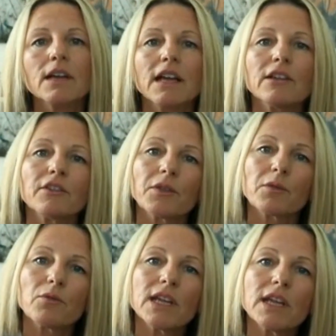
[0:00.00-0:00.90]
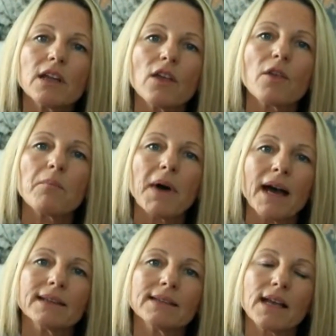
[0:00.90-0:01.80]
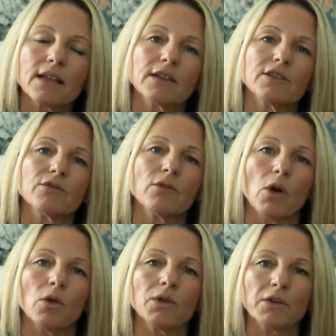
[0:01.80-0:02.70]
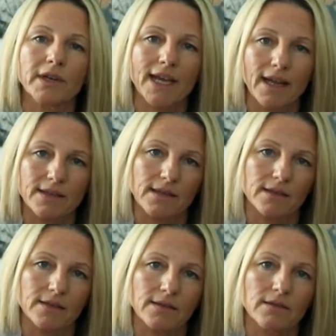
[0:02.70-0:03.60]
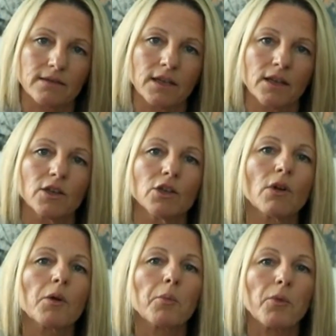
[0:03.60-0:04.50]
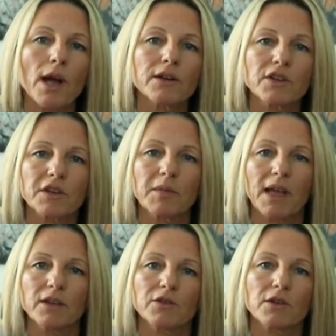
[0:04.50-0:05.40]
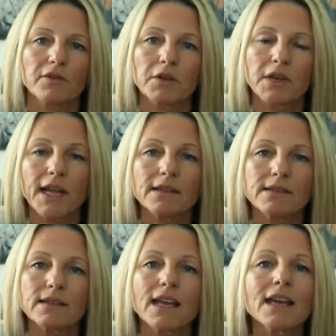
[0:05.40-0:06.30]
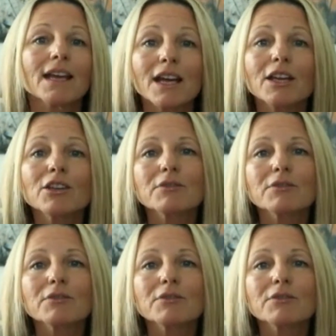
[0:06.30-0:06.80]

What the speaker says: And 3, the mindset that you own your cases. You are the project manager of your cases, and you're